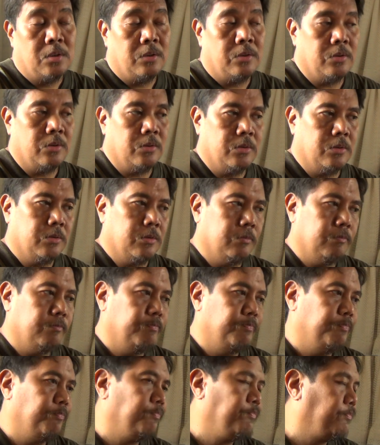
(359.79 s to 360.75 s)
So
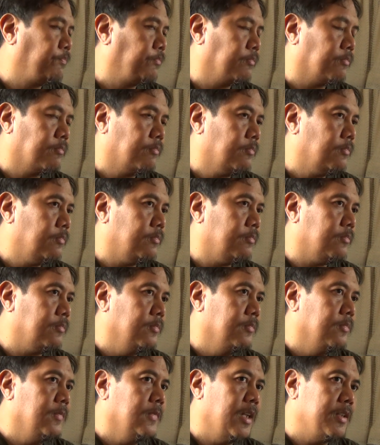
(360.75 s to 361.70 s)

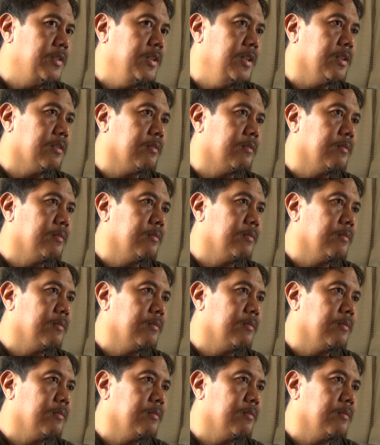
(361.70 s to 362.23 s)
that's it.